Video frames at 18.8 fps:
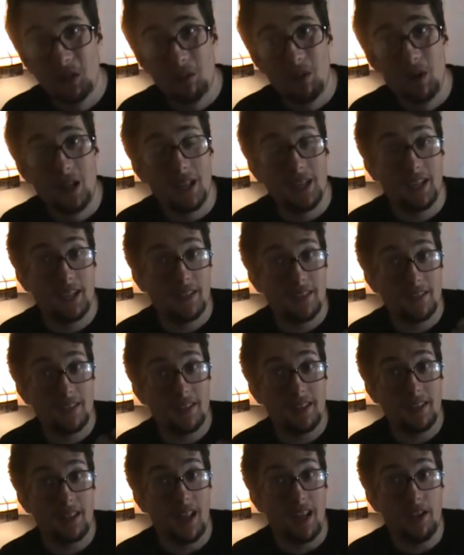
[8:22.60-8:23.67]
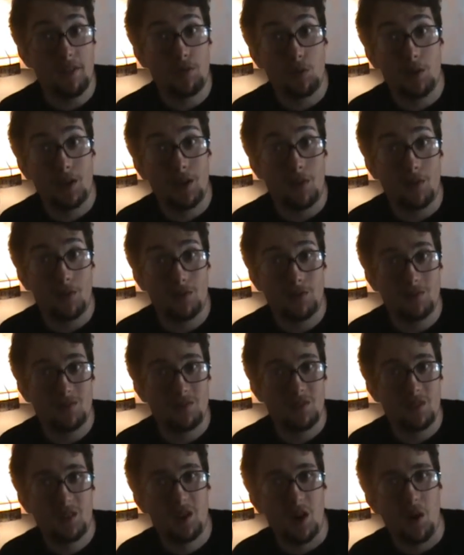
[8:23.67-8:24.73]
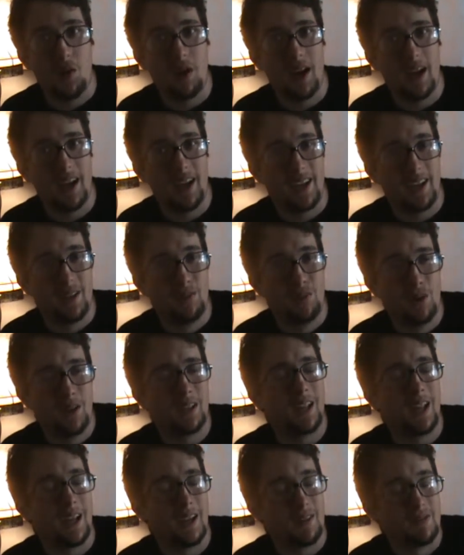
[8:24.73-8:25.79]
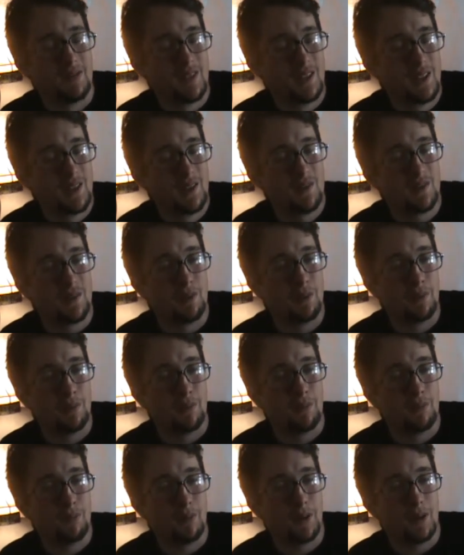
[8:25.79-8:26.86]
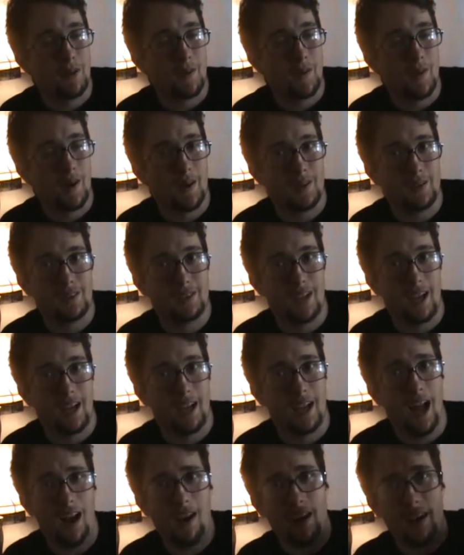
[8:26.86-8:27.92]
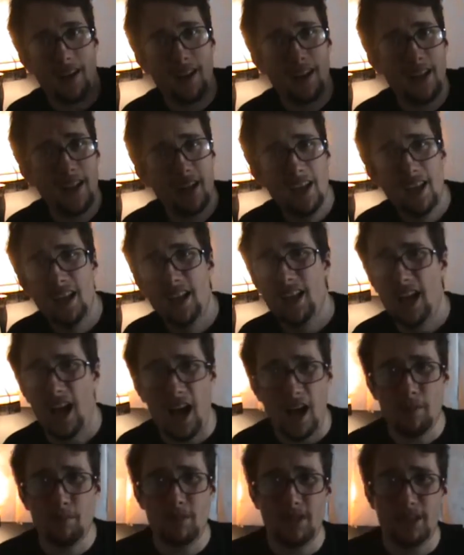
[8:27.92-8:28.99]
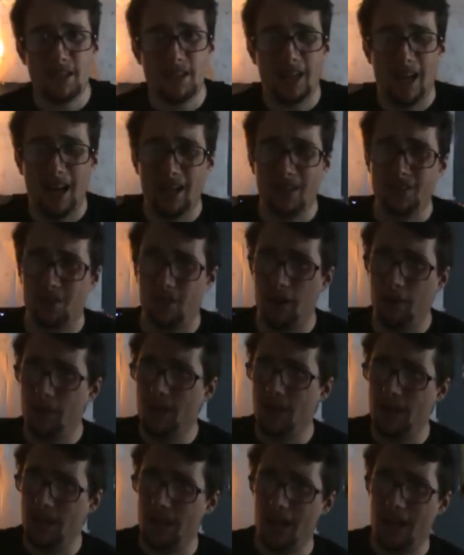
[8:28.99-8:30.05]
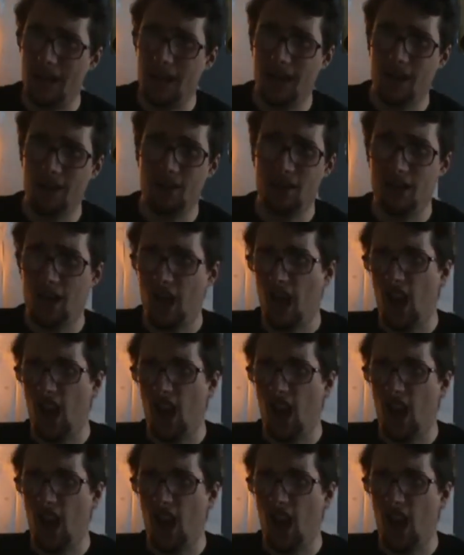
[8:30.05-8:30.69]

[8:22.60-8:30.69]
really, life, we don't go out in real life, we, we don't go out saying, alright, I'm gonna die, so I'm gonna die out in a